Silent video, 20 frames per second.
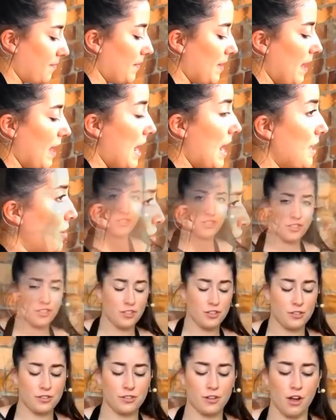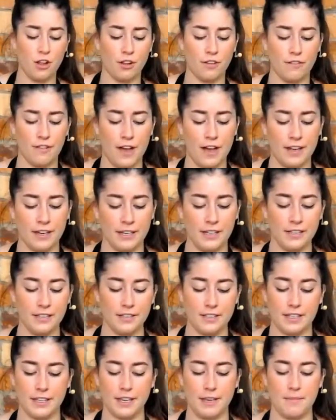I just used Olivani
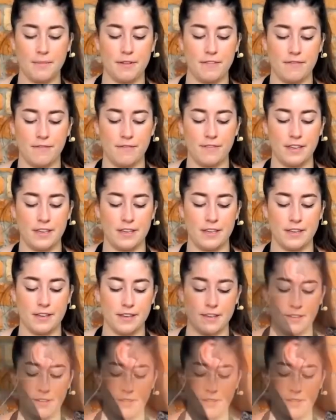to keep it vegan,